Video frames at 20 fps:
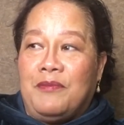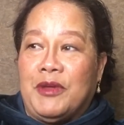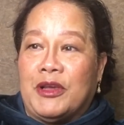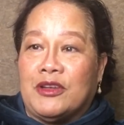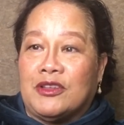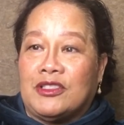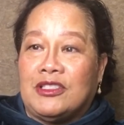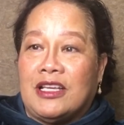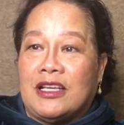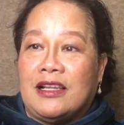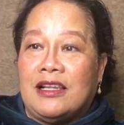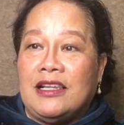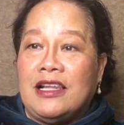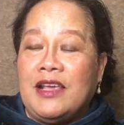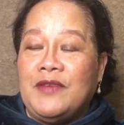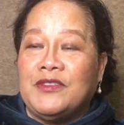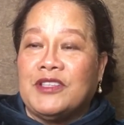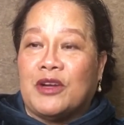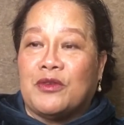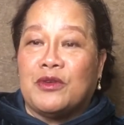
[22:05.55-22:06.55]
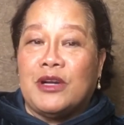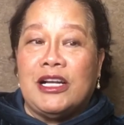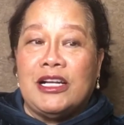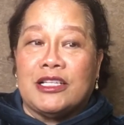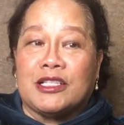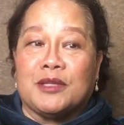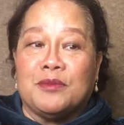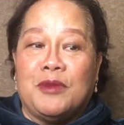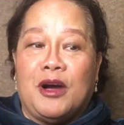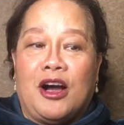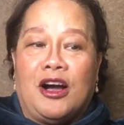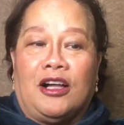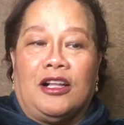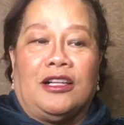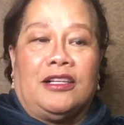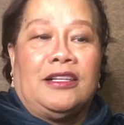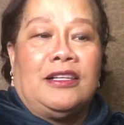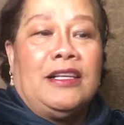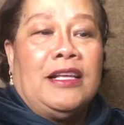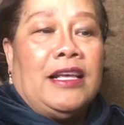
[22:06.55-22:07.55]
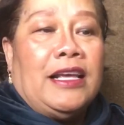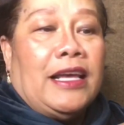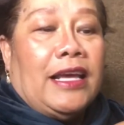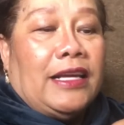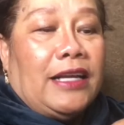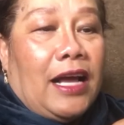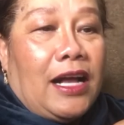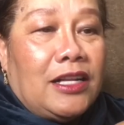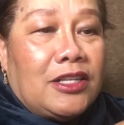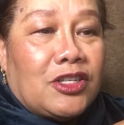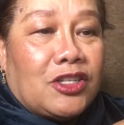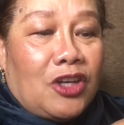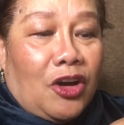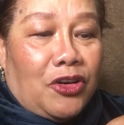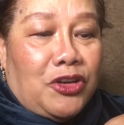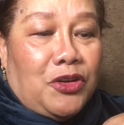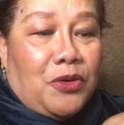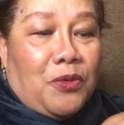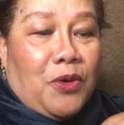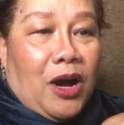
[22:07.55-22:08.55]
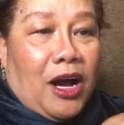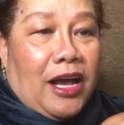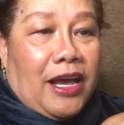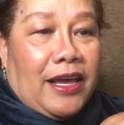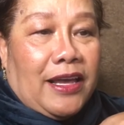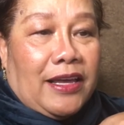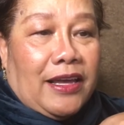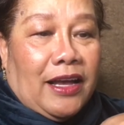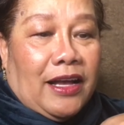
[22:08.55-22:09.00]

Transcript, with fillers: because the leaves are really small, and I'll show you why.